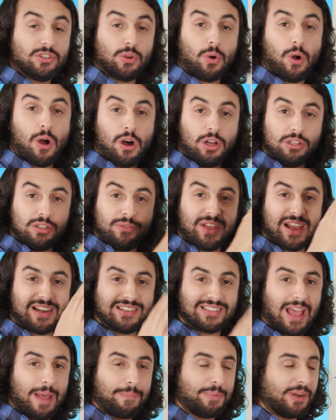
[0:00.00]
So all of that
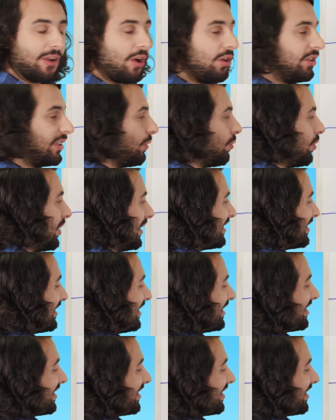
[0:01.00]
is happening all at once.